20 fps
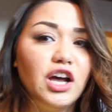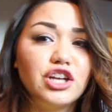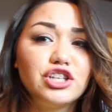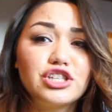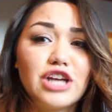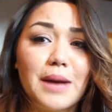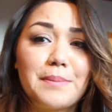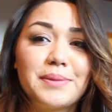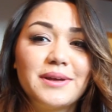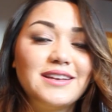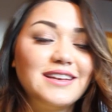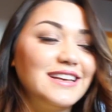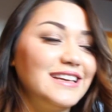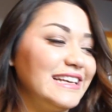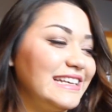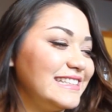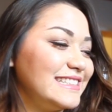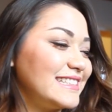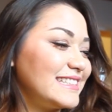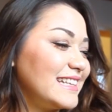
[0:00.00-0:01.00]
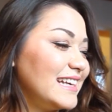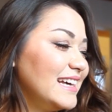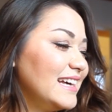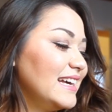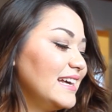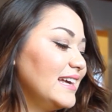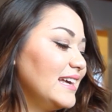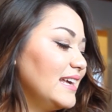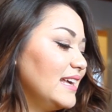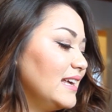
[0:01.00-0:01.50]
Japanese,
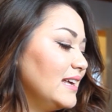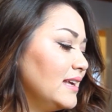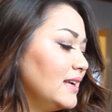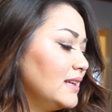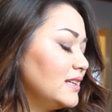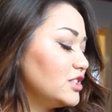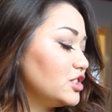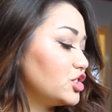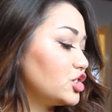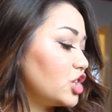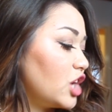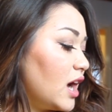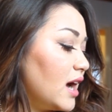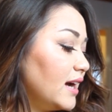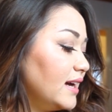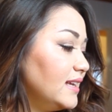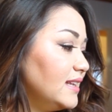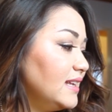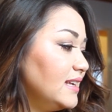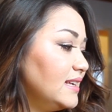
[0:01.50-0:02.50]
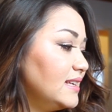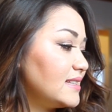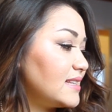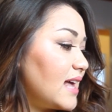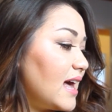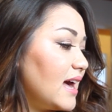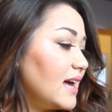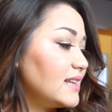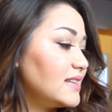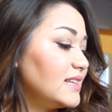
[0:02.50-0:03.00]
in Chinese,
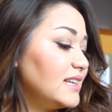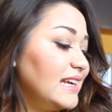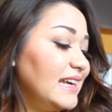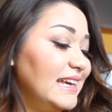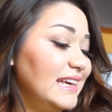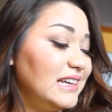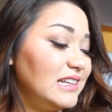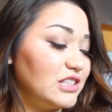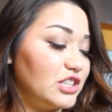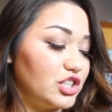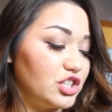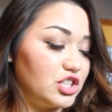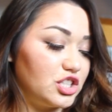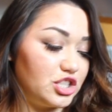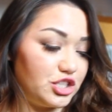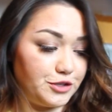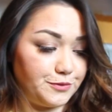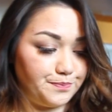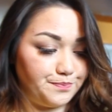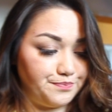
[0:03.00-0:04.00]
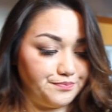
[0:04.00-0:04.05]
and in English.